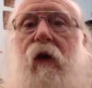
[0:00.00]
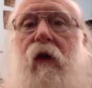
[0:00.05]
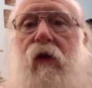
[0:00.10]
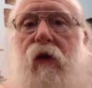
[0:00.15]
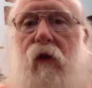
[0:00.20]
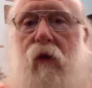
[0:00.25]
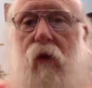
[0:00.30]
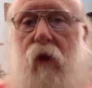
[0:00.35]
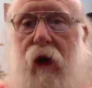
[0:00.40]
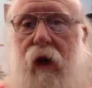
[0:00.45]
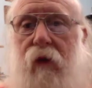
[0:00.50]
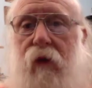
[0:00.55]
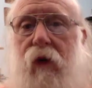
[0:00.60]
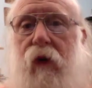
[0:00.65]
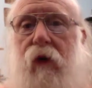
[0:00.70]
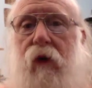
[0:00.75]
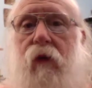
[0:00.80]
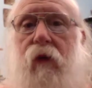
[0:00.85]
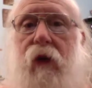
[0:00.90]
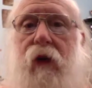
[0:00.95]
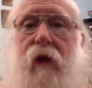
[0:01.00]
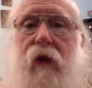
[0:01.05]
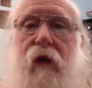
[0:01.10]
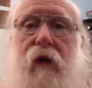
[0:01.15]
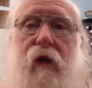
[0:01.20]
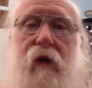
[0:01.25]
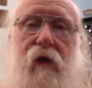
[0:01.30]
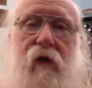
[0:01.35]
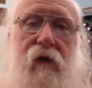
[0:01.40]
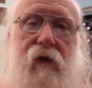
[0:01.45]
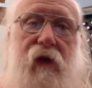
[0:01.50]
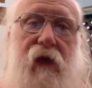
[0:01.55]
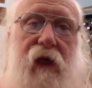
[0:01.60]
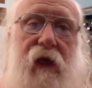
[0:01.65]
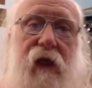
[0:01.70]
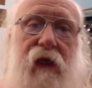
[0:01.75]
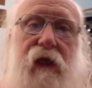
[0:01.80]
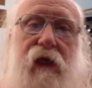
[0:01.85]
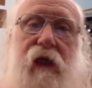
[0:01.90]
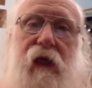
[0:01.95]
The way we're going to do
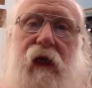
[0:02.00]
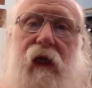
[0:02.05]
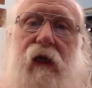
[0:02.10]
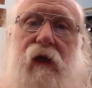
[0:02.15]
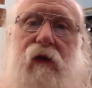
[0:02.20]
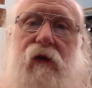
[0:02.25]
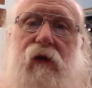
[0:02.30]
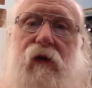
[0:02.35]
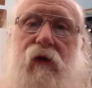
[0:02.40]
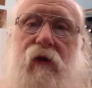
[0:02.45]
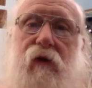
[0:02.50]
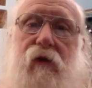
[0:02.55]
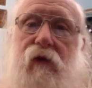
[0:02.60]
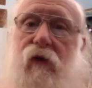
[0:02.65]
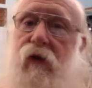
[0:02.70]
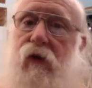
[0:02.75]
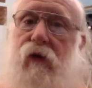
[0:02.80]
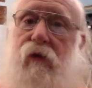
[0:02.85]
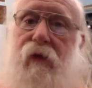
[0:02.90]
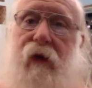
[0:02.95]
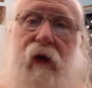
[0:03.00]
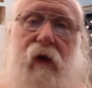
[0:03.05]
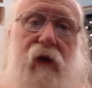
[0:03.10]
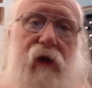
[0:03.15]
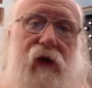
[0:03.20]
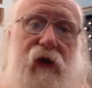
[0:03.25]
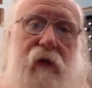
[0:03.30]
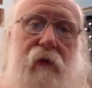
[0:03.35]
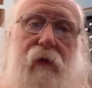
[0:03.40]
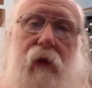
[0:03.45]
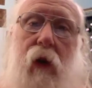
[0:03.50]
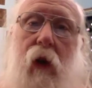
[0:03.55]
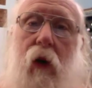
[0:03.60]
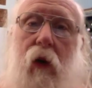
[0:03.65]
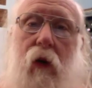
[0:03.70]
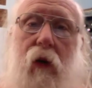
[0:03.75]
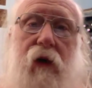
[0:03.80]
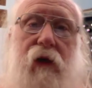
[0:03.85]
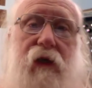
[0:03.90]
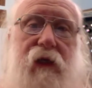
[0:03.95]
this is to just build a simple
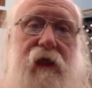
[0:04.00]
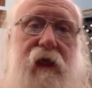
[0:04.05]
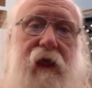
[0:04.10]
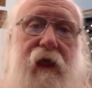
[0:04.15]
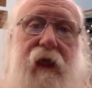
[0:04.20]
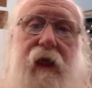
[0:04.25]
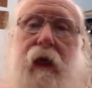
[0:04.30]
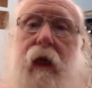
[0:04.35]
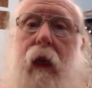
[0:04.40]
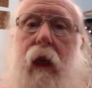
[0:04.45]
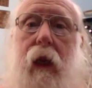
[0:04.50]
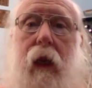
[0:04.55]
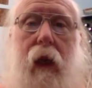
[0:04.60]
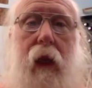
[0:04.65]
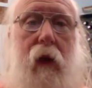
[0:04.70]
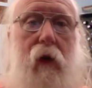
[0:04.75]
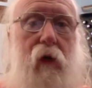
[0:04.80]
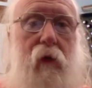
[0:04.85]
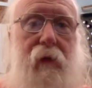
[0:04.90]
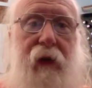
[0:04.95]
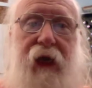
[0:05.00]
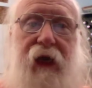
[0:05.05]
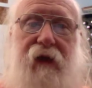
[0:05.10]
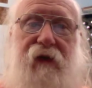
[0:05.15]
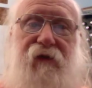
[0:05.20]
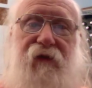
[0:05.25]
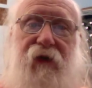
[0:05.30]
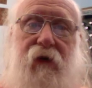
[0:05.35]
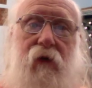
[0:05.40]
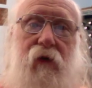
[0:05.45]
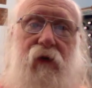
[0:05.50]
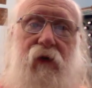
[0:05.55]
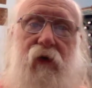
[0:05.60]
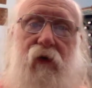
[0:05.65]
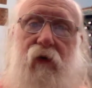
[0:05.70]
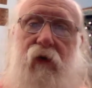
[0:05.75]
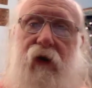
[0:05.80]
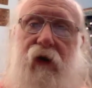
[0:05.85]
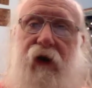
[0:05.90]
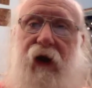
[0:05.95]
RC low-pass filter,
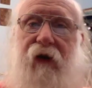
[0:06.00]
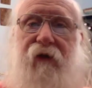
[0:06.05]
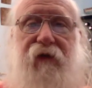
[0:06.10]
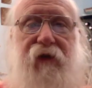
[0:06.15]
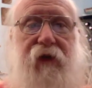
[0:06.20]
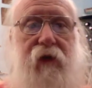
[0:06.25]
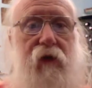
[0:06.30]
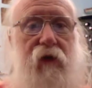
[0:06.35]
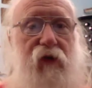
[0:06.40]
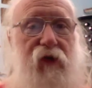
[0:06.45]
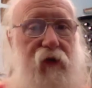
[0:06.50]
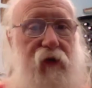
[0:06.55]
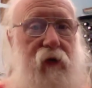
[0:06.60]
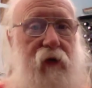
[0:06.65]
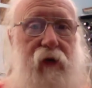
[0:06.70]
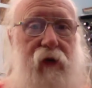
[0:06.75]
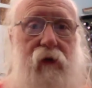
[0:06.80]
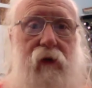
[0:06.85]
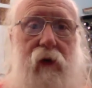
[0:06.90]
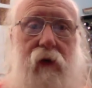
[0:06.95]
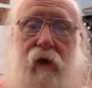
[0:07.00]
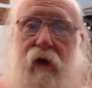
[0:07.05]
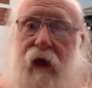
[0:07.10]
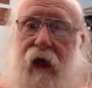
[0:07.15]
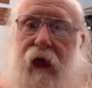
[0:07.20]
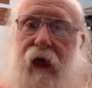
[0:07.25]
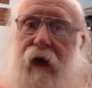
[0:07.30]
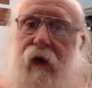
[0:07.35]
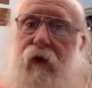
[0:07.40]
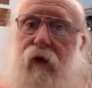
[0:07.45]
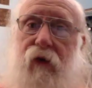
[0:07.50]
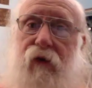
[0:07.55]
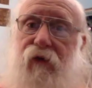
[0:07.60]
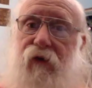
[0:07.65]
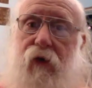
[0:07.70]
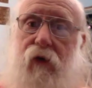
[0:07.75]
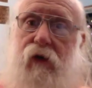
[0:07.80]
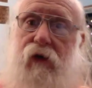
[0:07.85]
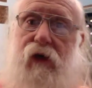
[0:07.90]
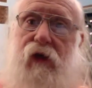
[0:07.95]
which I feel sure you looked at in your
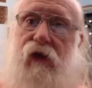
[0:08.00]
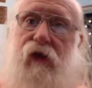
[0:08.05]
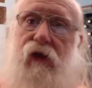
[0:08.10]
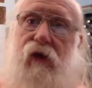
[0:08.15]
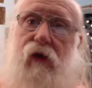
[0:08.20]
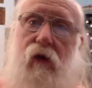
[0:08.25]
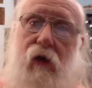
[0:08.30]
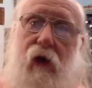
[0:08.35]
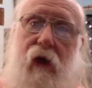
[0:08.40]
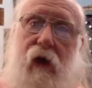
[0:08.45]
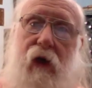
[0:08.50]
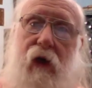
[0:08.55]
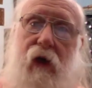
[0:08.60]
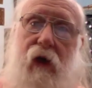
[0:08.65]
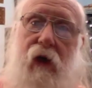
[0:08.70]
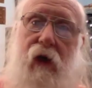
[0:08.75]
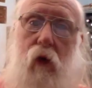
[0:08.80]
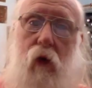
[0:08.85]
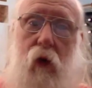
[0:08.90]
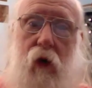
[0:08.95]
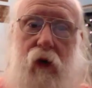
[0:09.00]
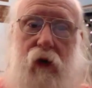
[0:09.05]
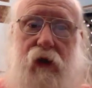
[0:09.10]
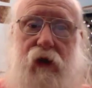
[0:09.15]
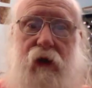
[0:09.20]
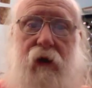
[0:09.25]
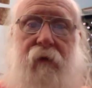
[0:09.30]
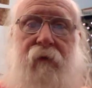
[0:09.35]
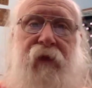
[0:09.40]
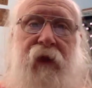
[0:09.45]
first circuits course.